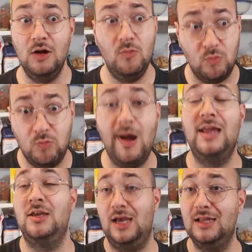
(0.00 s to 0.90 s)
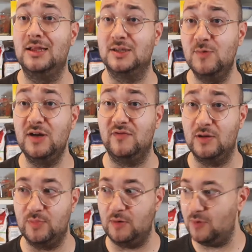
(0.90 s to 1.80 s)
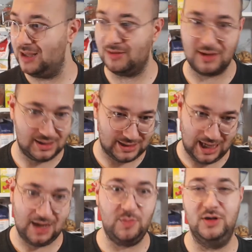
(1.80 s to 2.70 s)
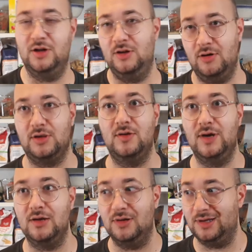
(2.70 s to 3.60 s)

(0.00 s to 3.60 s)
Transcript: when you're in the swing of it, but when things happen and knock you out,